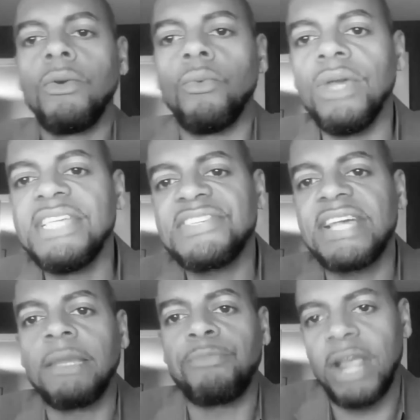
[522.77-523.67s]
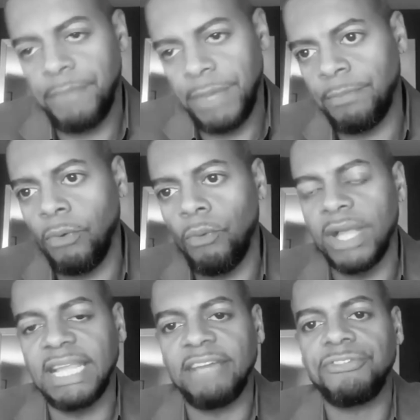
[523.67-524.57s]
We celebrate people
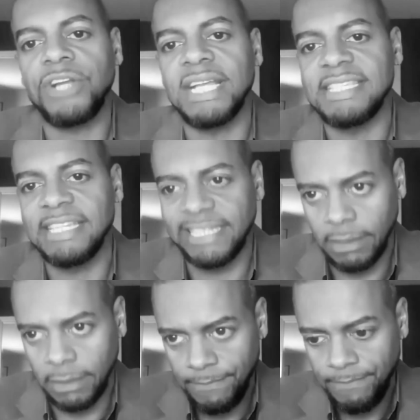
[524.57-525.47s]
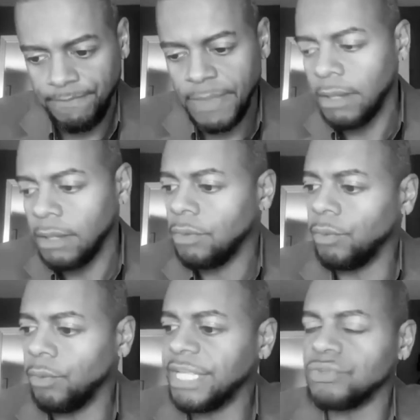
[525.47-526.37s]
when they've transitioned.
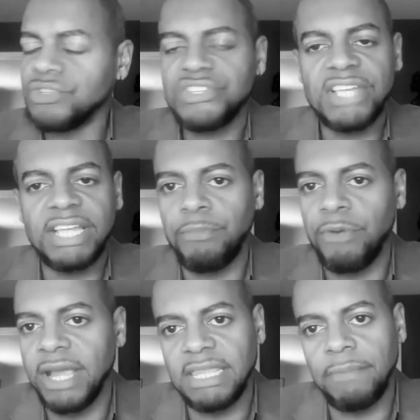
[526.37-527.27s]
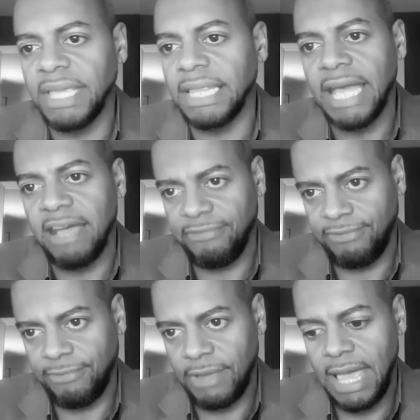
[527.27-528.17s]
We don't celebrate them in life.
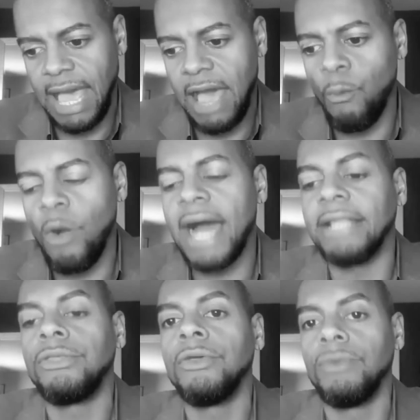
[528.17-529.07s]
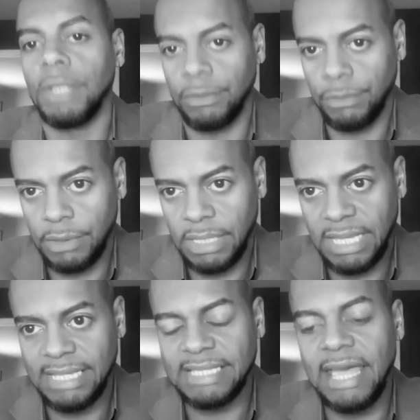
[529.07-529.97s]
And what I do know
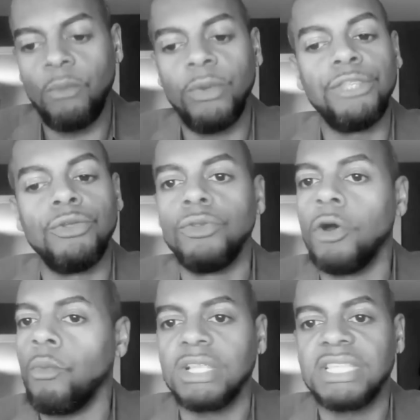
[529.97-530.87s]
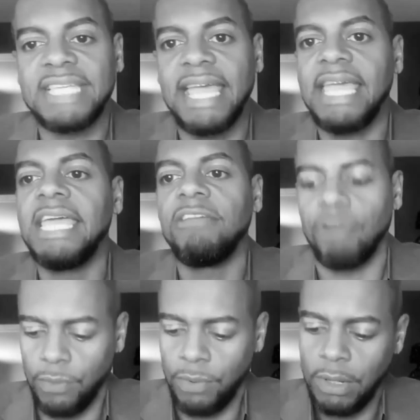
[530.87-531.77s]
is that we do not want a
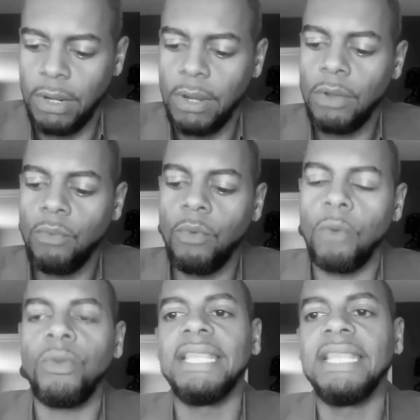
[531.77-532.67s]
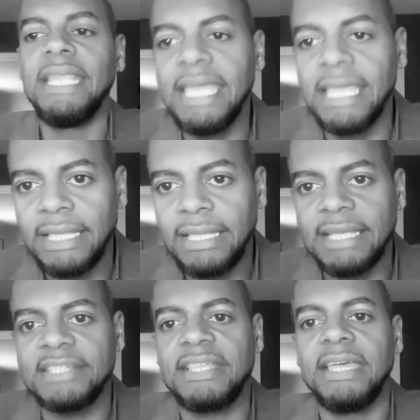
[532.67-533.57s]
hero. What we need
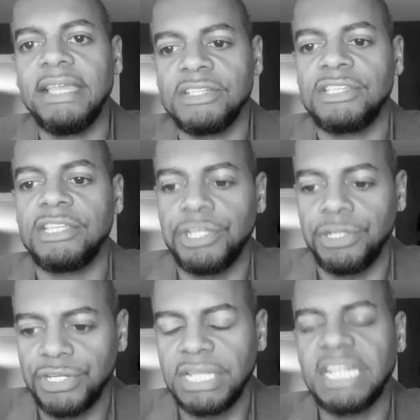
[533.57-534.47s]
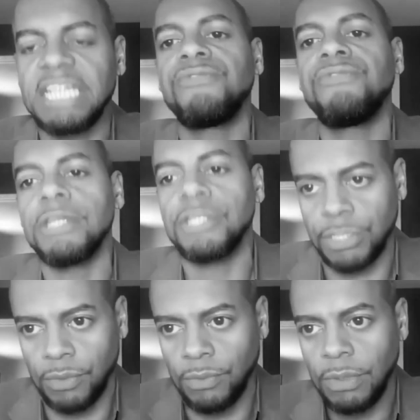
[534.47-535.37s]
is the institution that's
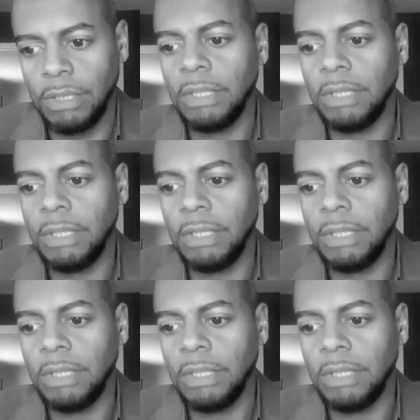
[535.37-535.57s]
functional.